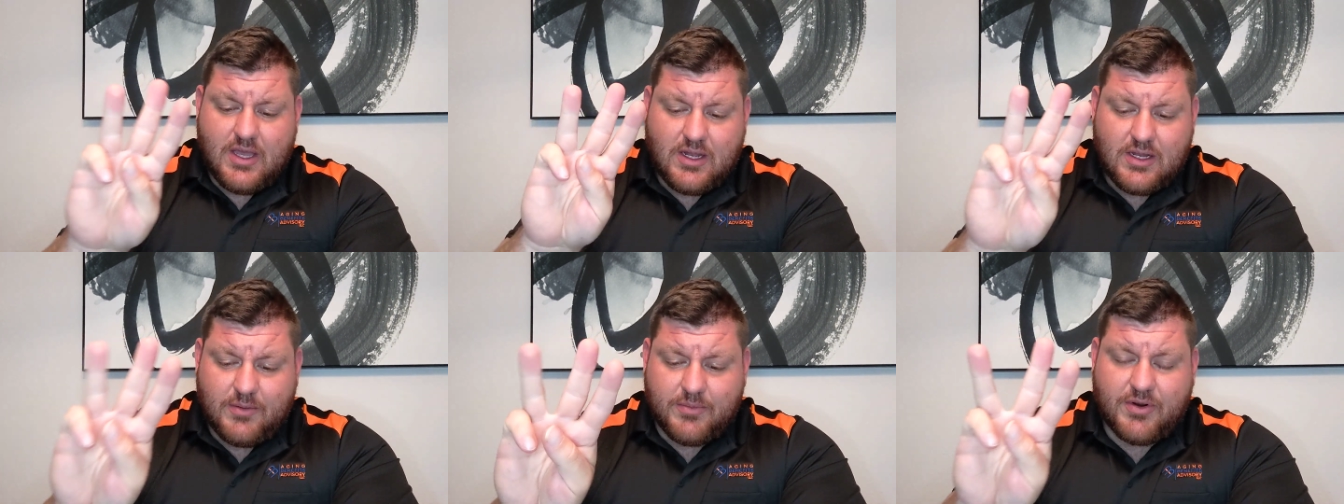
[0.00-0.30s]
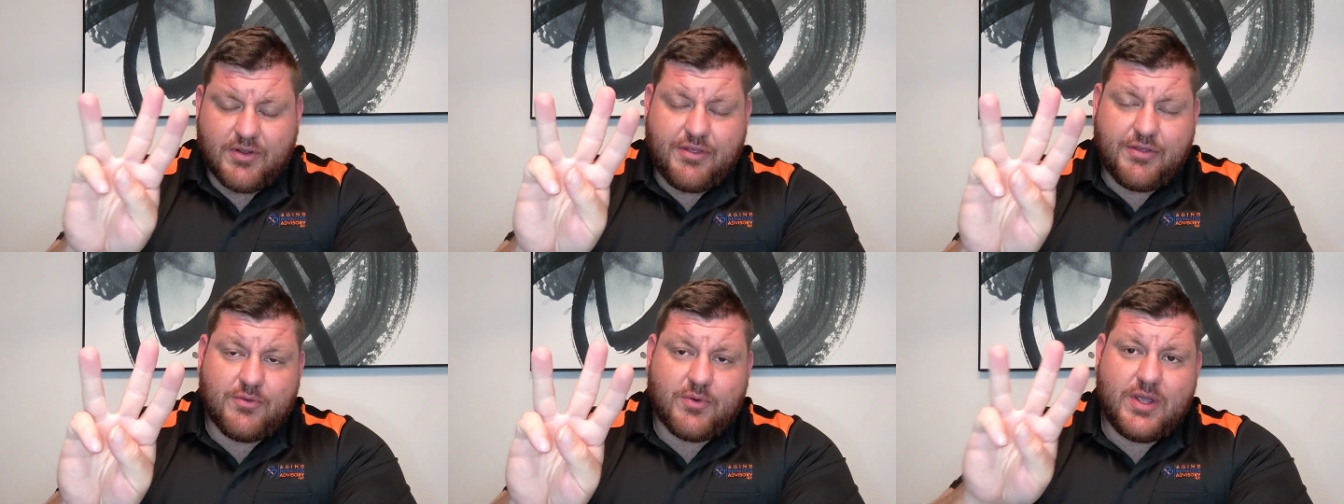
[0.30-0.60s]

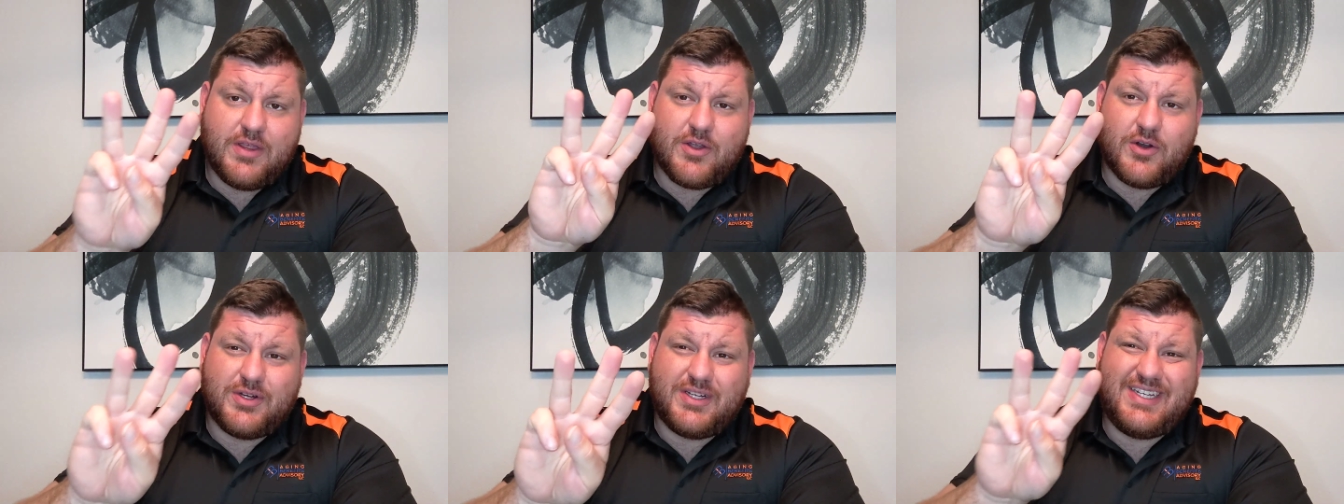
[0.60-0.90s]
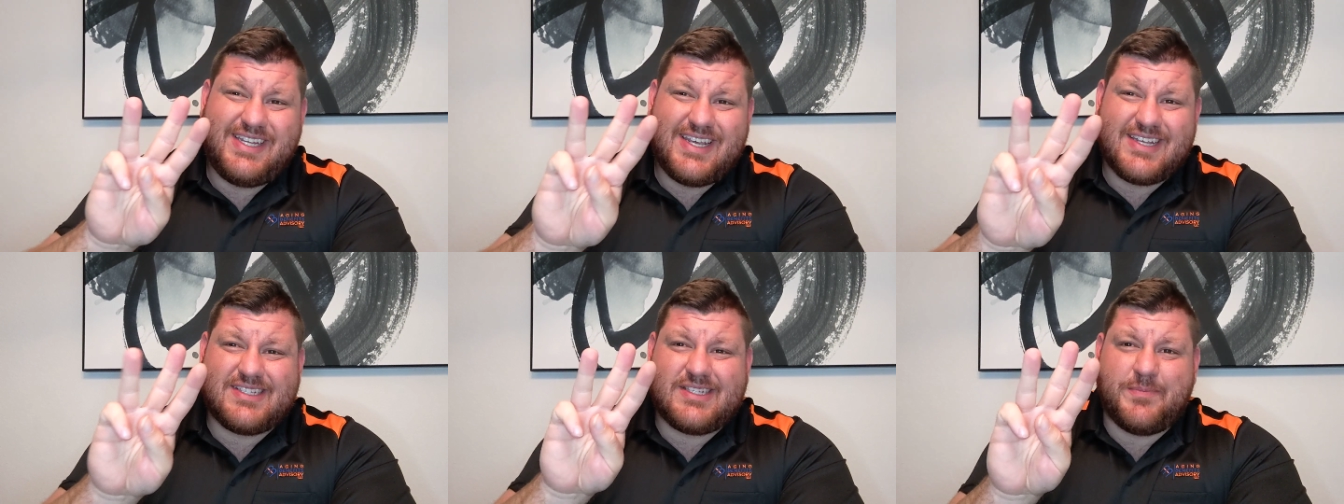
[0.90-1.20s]
Number 3,
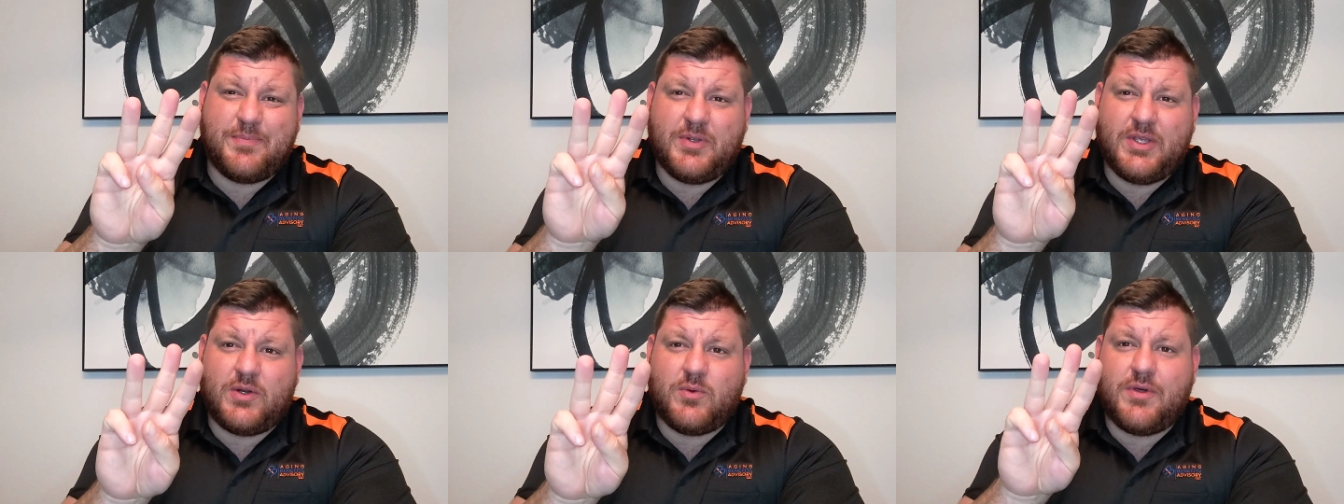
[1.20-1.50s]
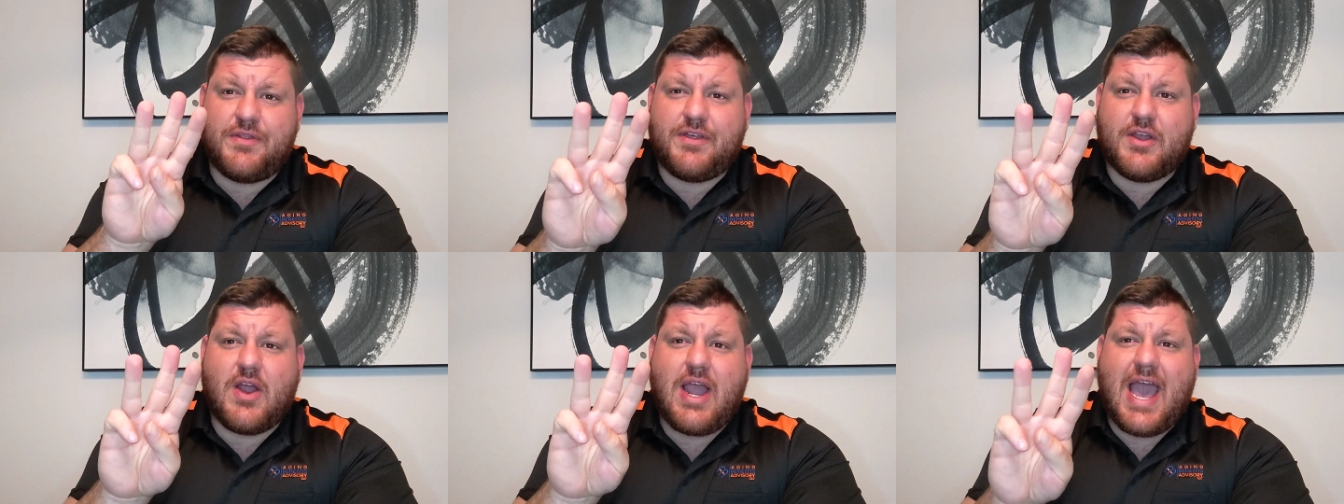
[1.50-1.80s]
they're disciplined
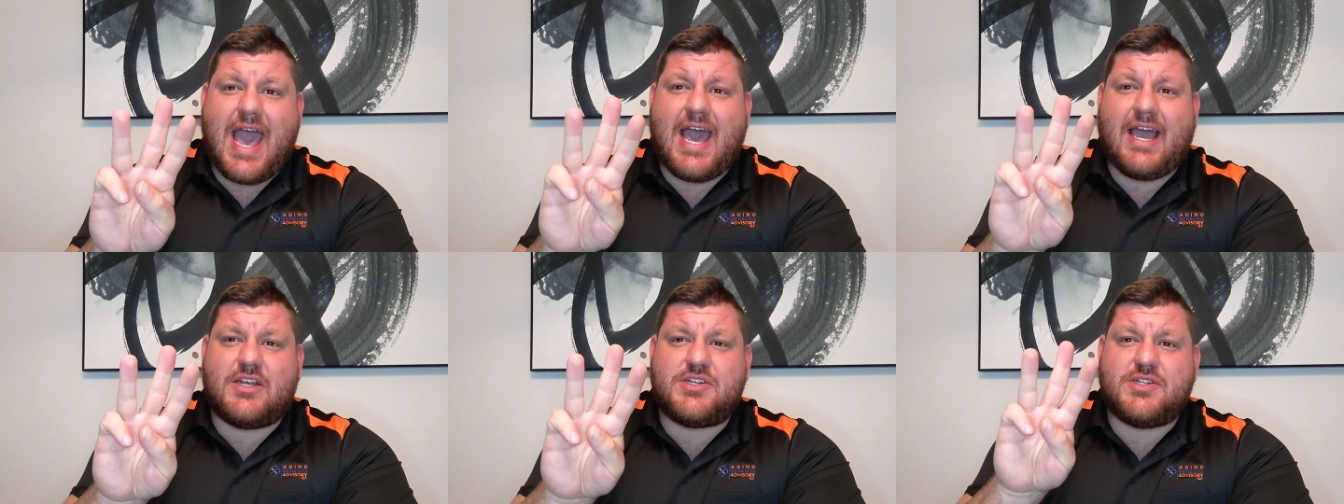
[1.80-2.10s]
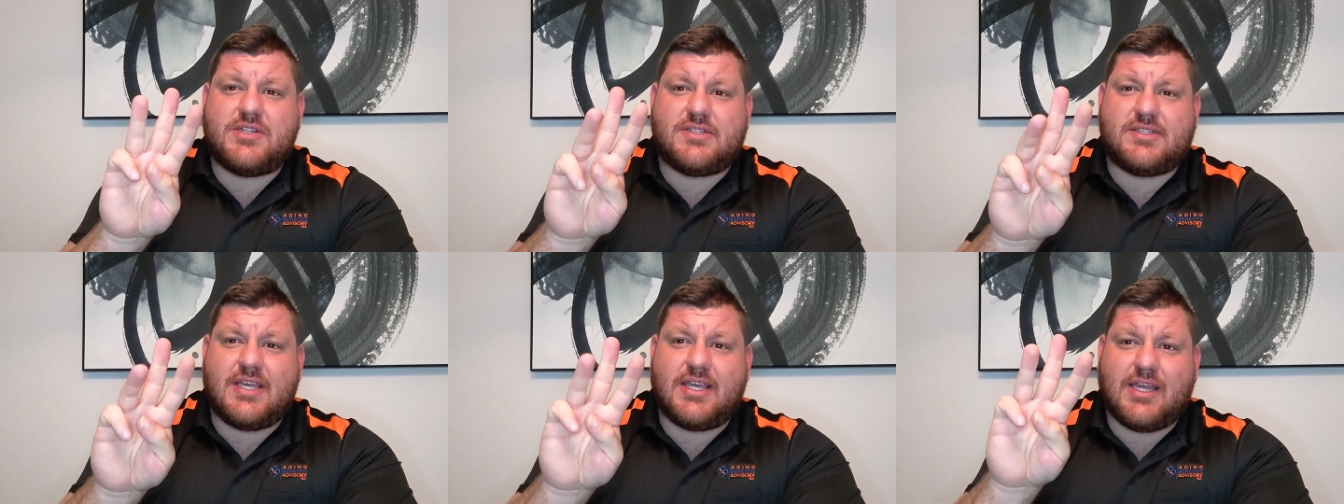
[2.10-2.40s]
with their
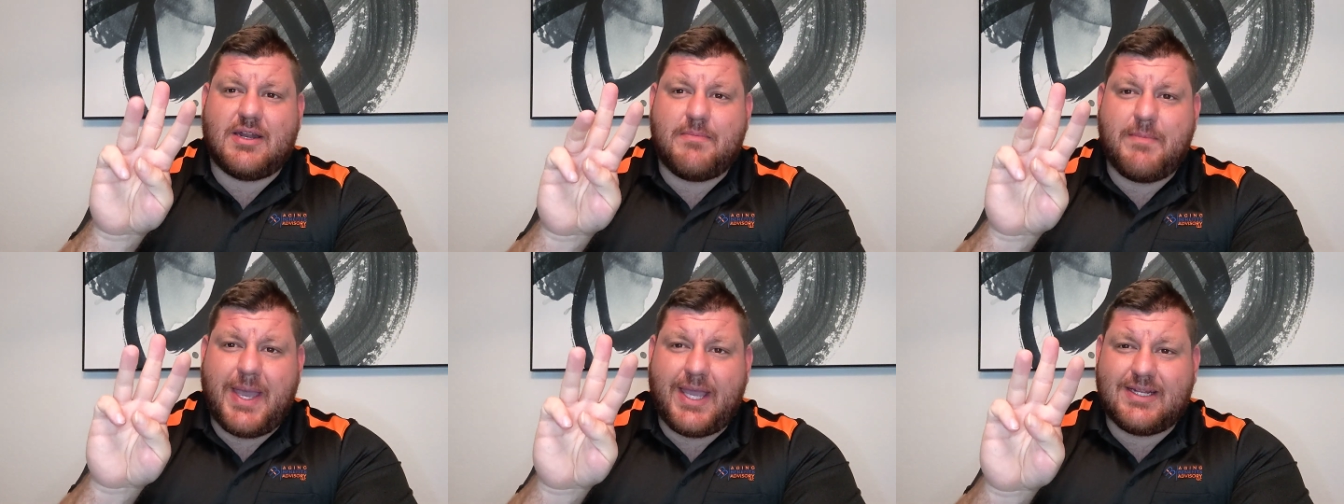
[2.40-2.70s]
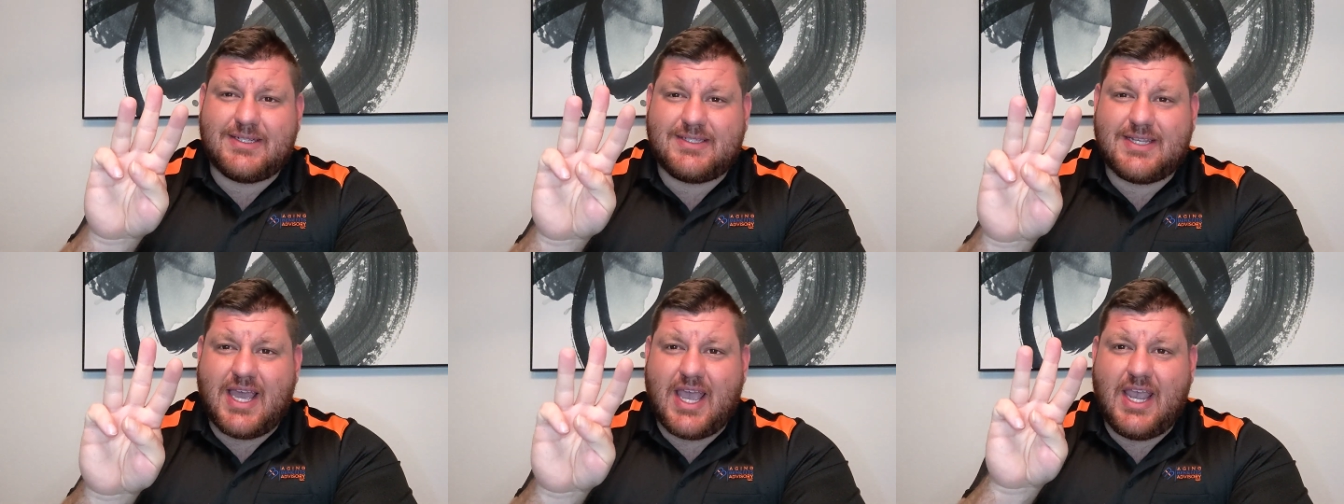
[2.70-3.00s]
actions. They can
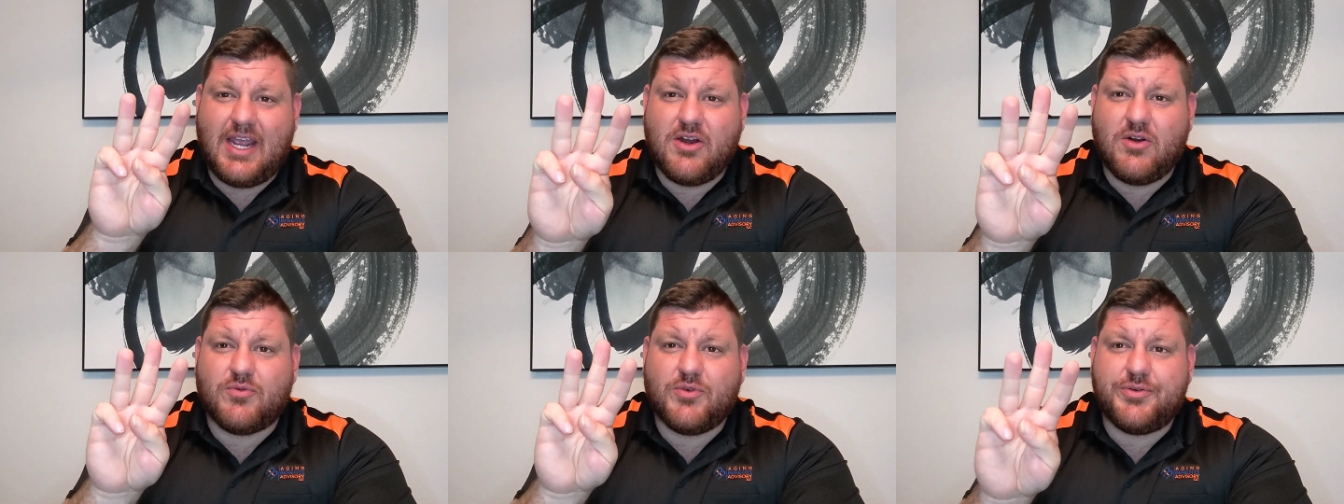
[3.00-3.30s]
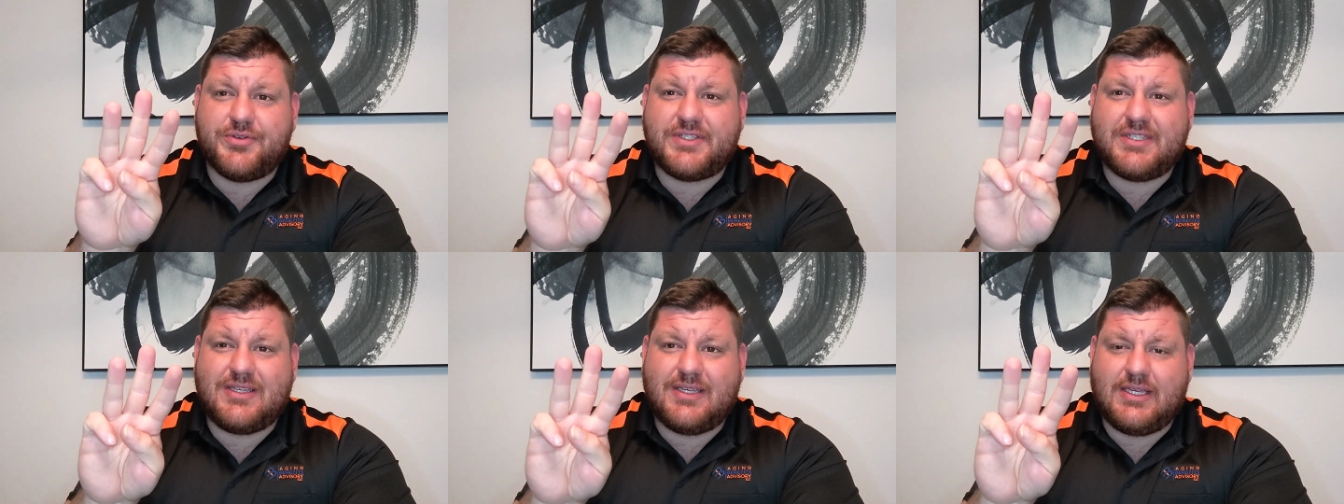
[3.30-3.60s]
maintain a
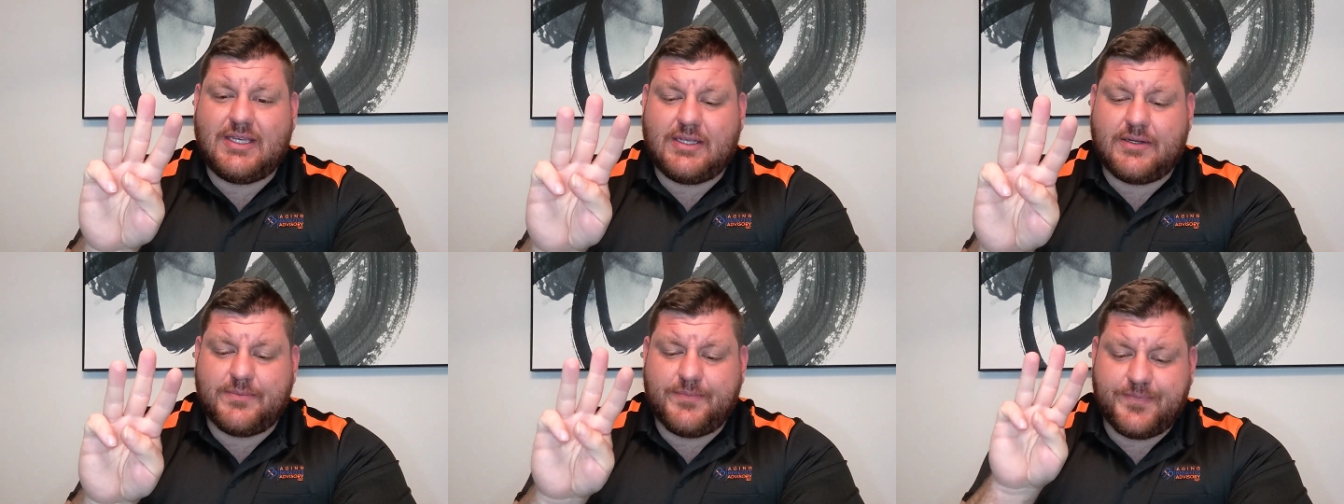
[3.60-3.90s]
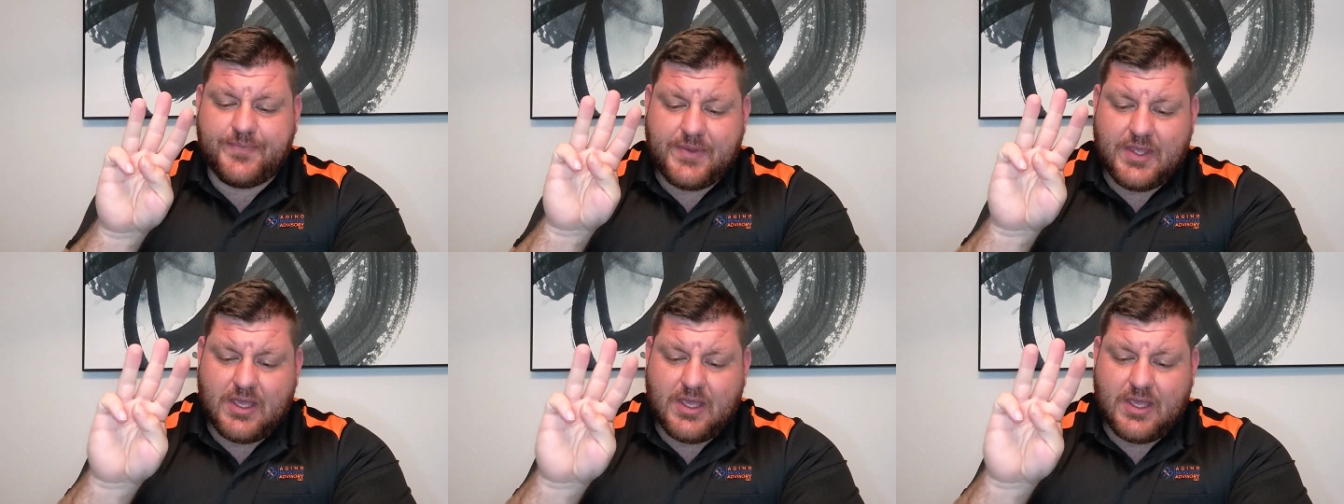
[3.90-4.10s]
routine.